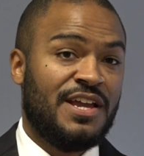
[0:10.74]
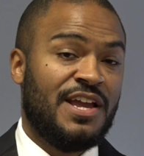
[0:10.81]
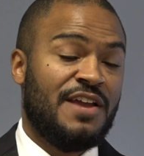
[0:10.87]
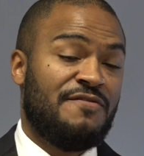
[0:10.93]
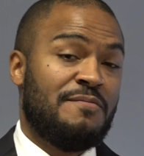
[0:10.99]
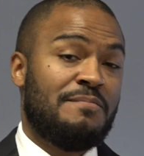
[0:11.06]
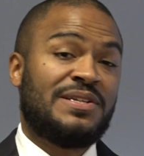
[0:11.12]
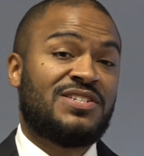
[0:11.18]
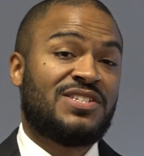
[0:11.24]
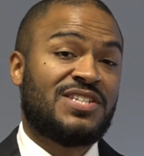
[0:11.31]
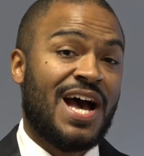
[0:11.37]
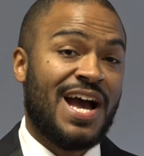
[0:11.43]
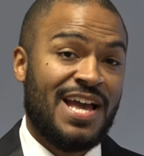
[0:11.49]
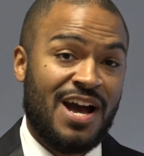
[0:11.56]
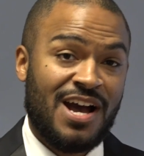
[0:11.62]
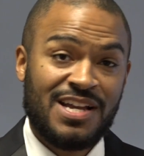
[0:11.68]
If
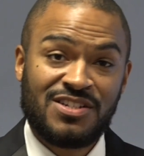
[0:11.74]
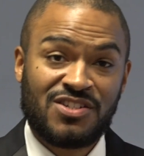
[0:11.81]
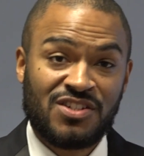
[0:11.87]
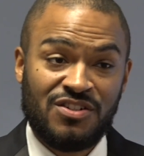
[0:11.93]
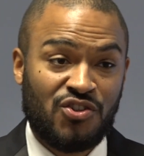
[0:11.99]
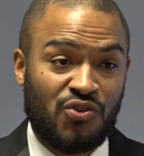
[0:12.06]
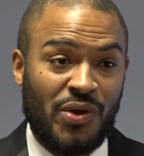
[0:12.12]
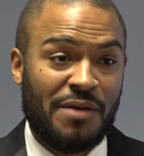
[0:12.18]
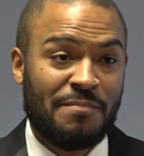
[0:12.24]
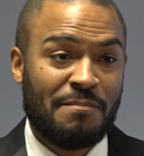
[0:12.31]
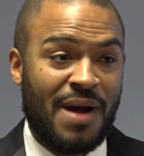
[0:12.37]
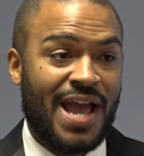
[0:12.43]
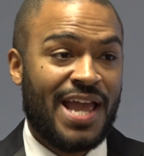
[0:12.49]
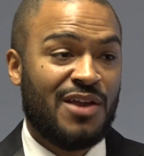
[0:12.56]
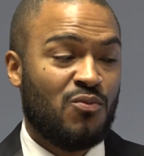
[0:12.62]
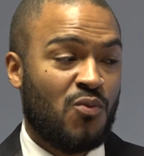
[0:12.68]
Messiah isn't
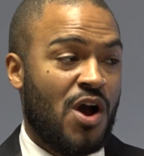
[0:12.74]
doing